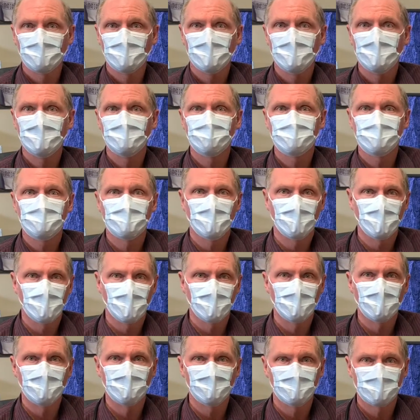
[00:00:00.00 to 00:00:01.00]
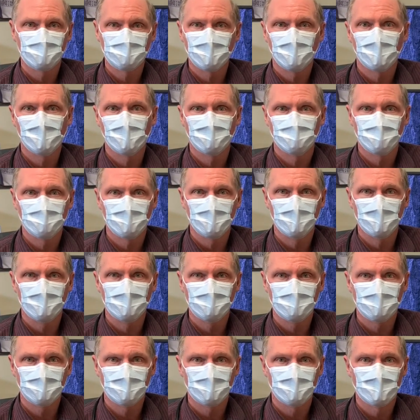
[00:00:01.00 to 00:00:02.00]
keeps all of this
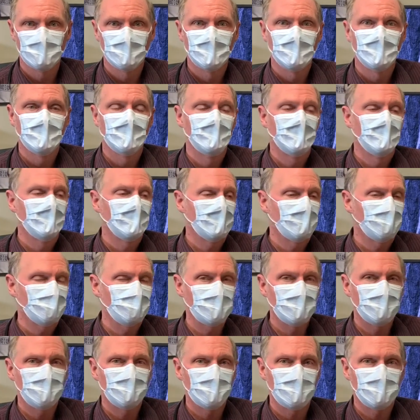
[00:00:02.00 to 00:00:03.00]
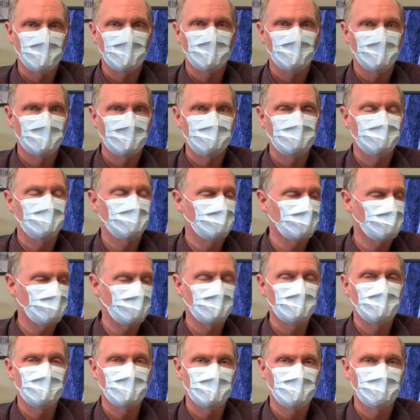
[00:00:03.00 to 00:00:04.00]
confidential. We think that this is a
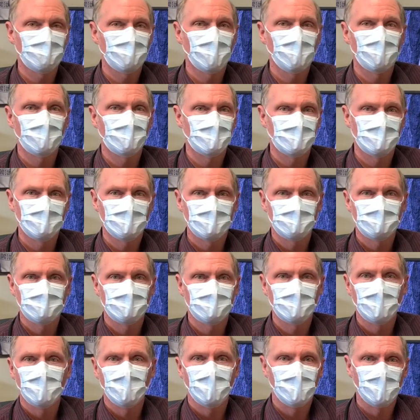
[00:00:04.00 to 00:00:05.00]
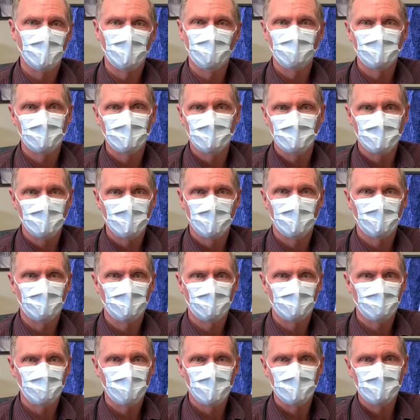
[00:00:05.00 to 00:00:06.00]
really important addition to how we can care
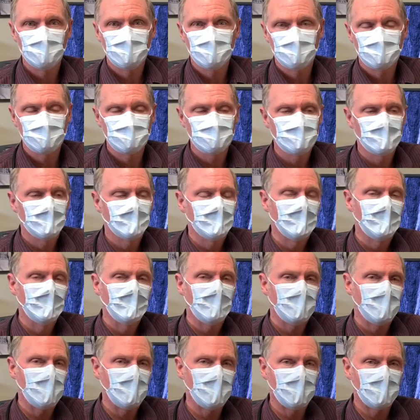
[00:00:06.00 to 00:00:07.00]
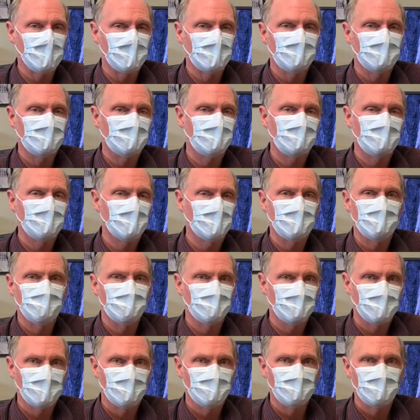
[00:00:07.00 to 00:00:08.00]
for patients. And like
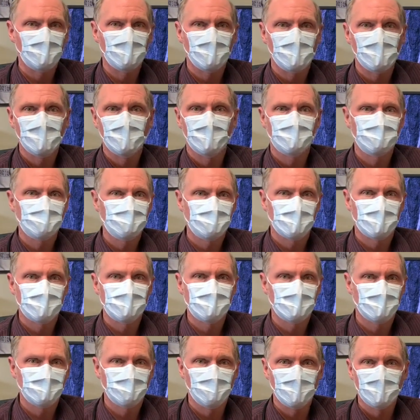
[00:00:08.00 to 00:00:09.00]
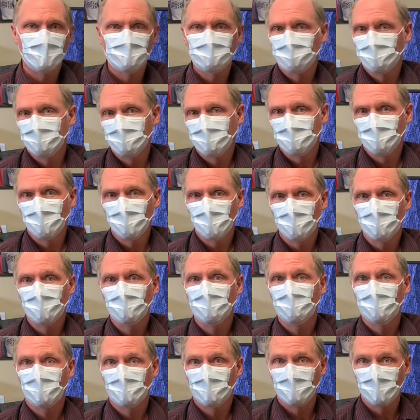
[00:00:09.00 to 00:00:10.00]
with everything else, touching base with your
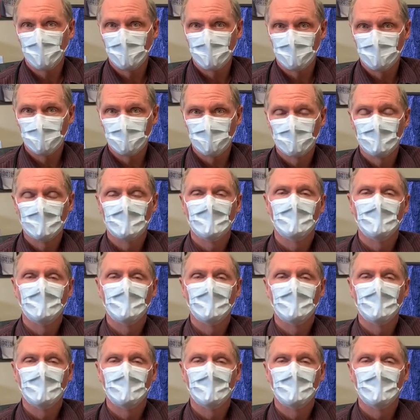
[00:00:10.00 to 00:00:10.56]
provider